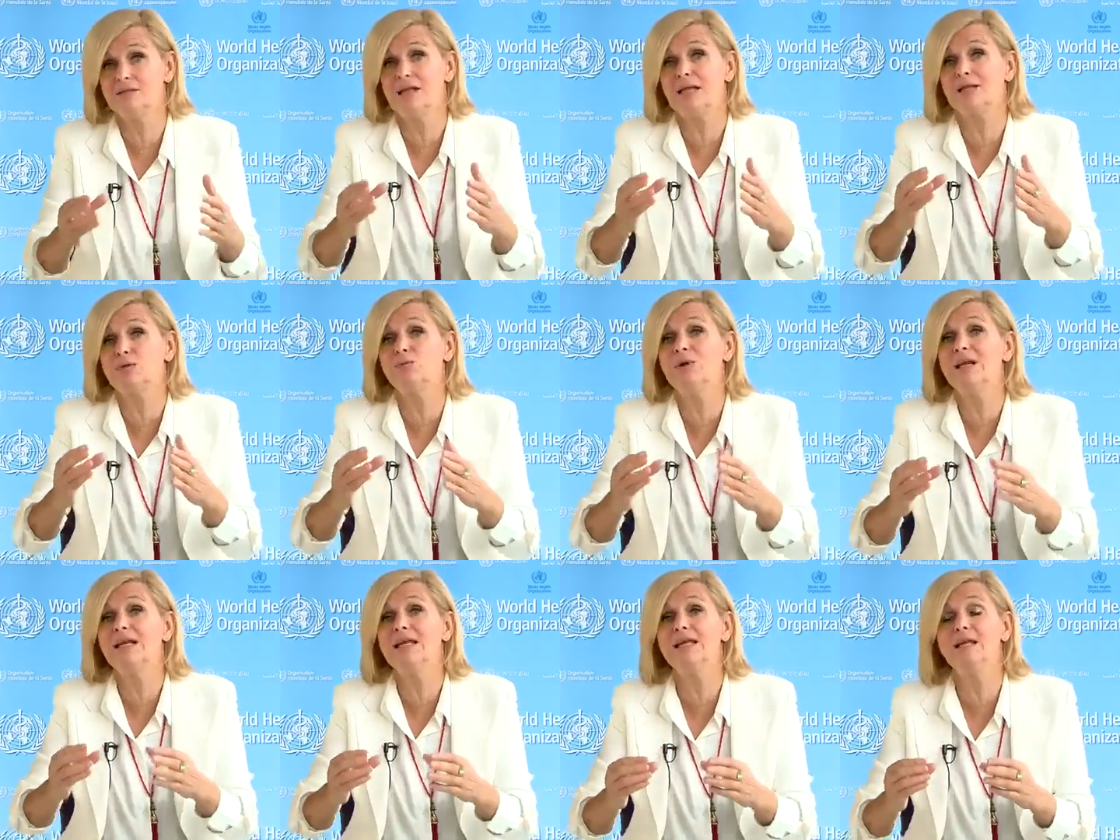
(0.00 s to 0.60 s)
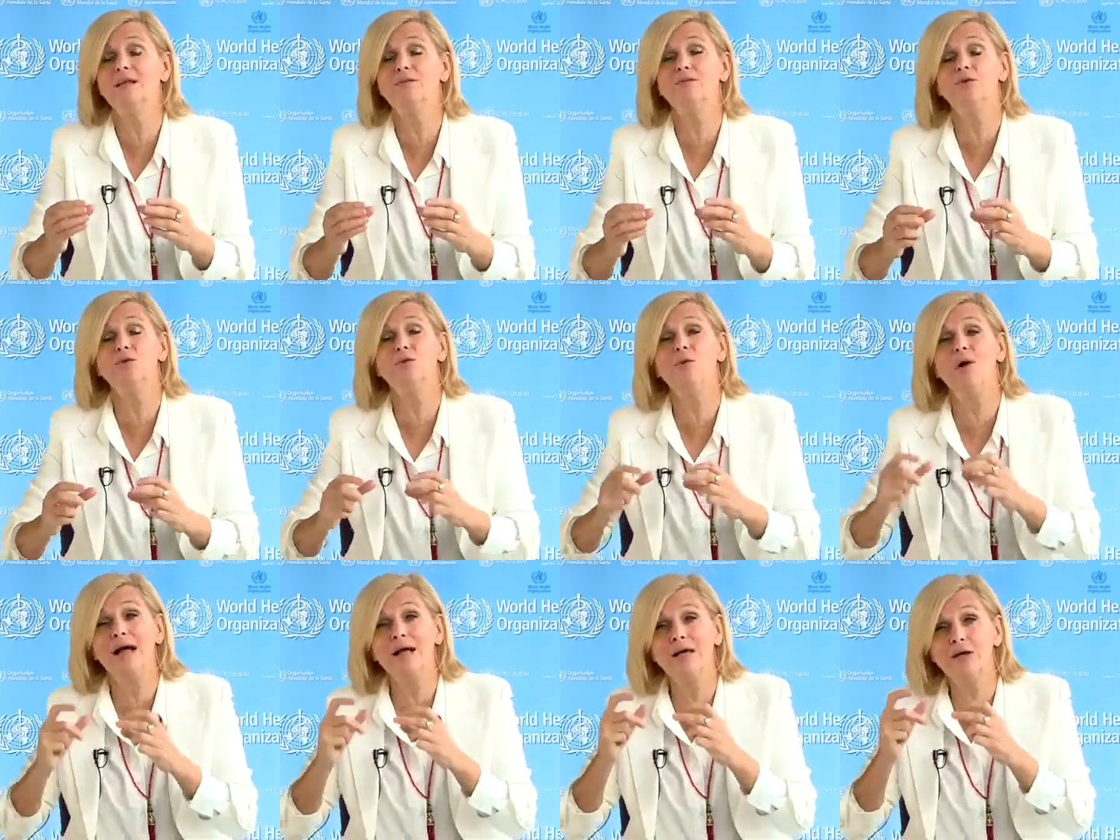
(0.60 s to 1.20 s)
that will give
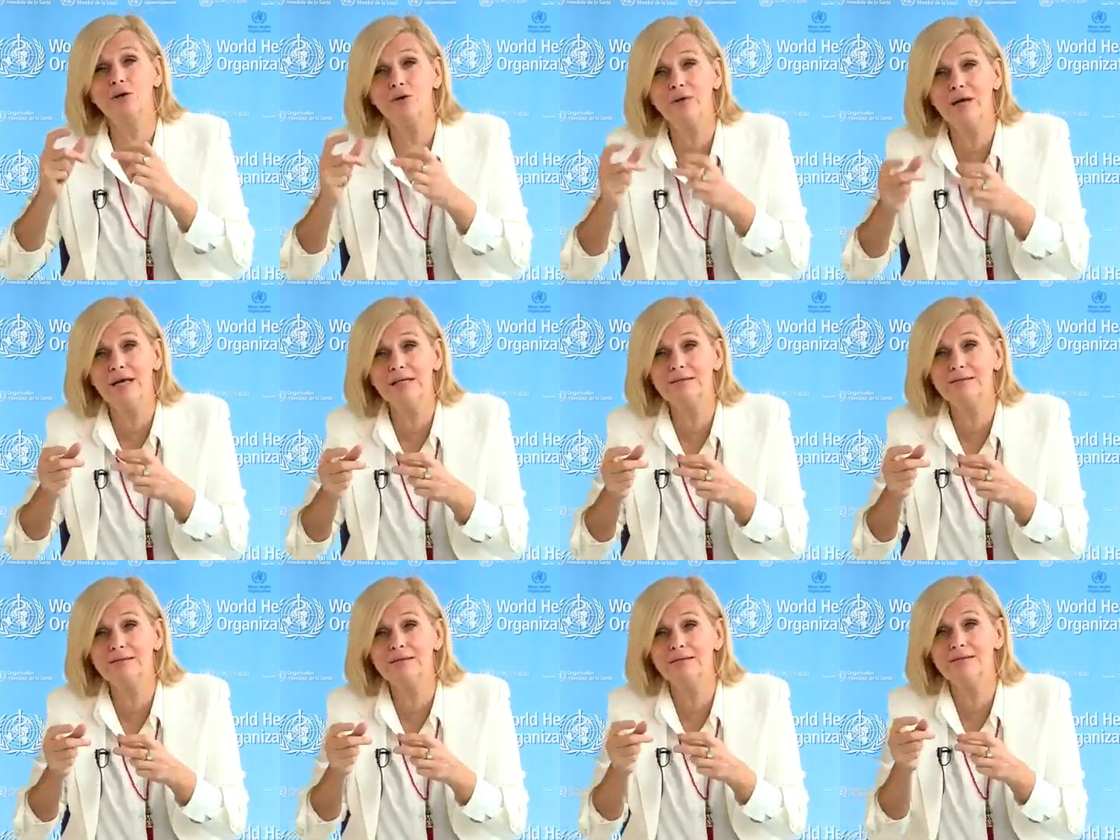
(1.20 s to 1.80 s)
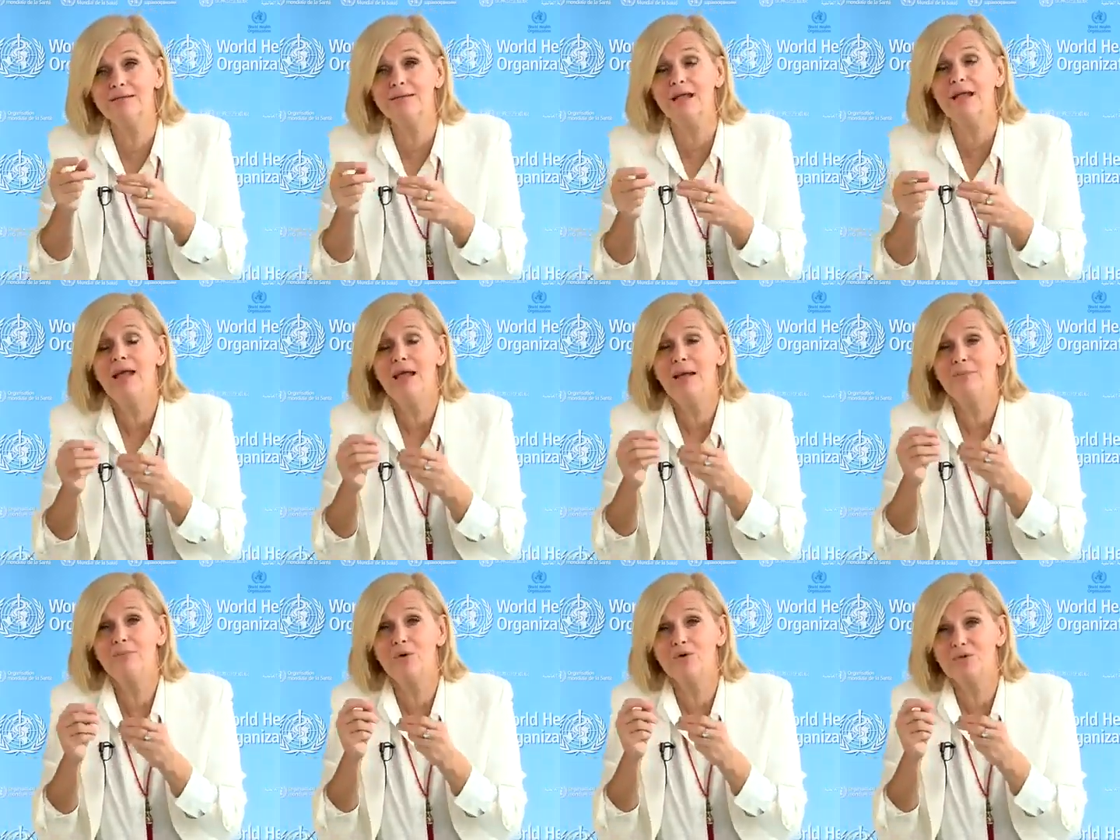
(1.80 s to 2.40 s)
you a greatest
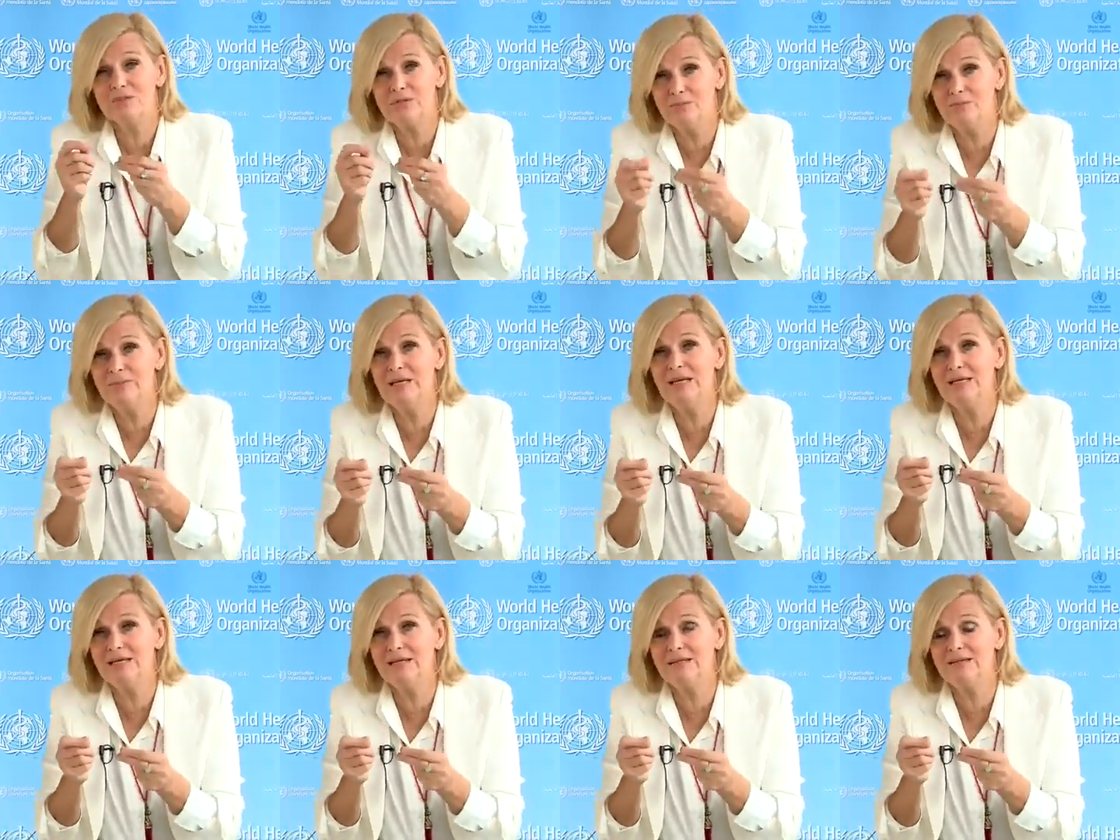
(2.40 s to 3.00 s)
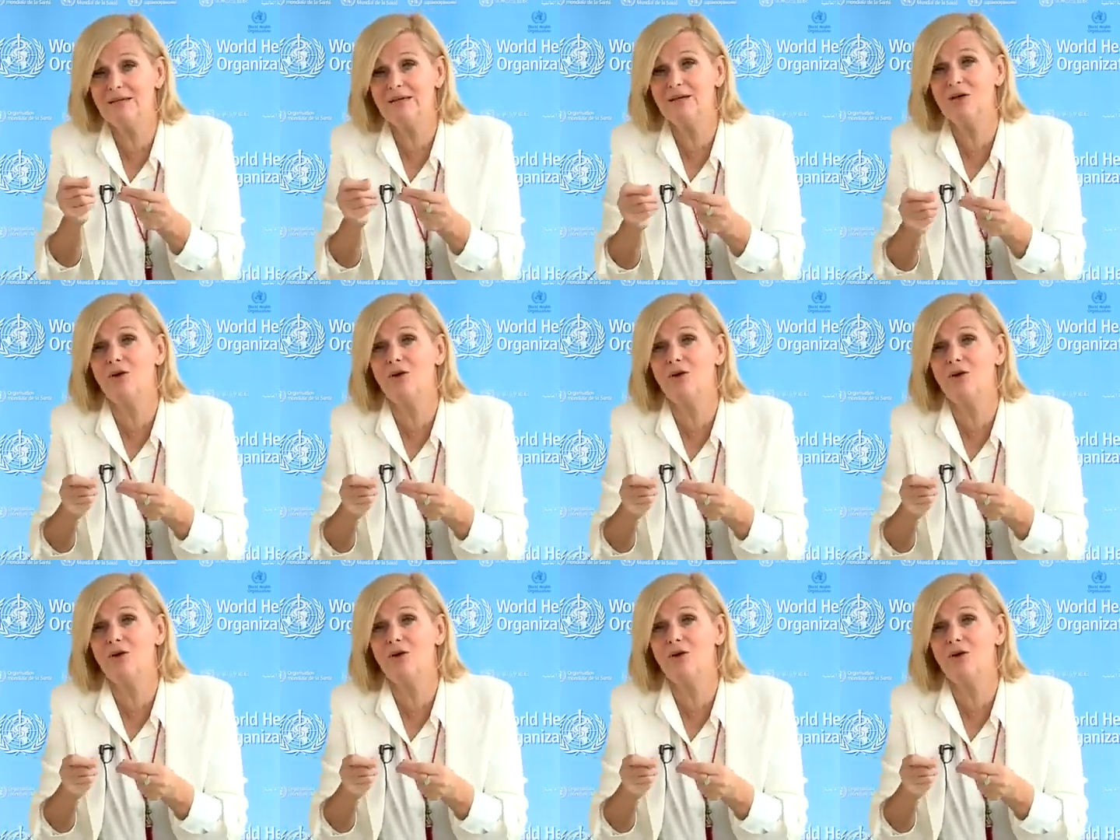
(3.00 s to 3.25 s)
possibility